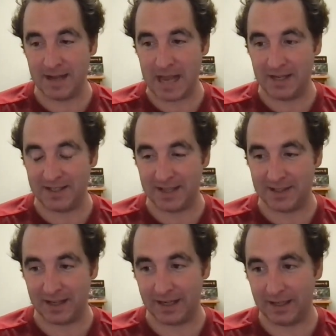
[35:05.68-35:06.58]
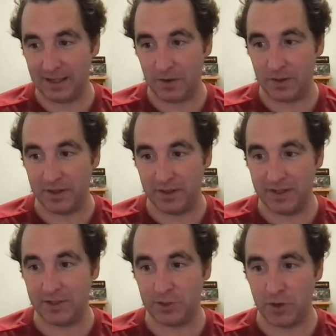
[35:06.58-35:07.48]
he says, like, you know,
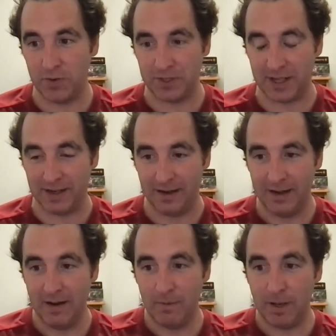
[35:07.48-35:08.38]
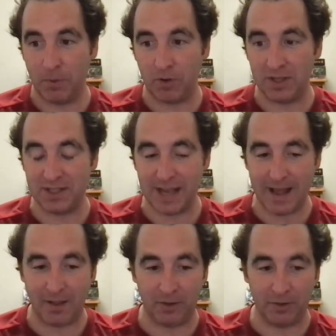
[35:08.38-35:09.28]
this shows that people can
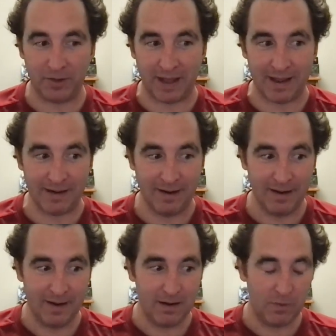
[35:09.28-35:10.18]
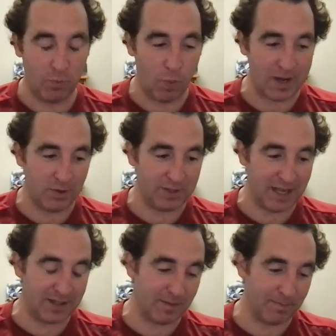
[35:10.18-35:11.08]
tell that when you
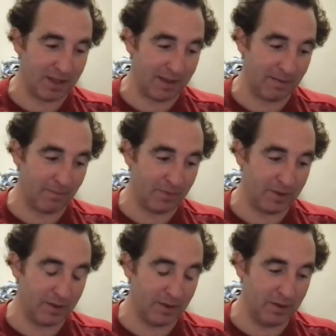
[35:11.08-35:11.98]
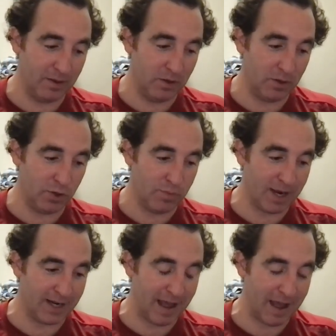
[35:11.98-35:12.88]
say something, you
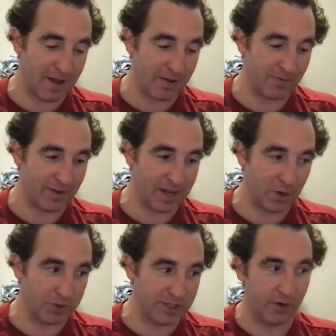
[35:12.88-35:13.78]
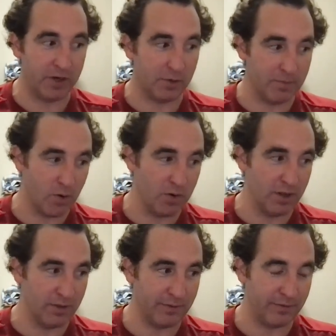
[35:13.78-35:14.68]
might have an ulterior
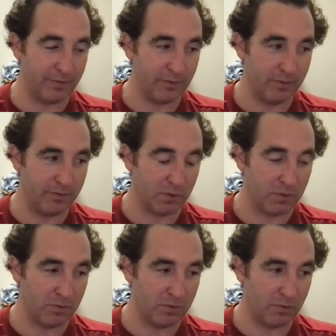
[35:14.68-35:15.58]
motive for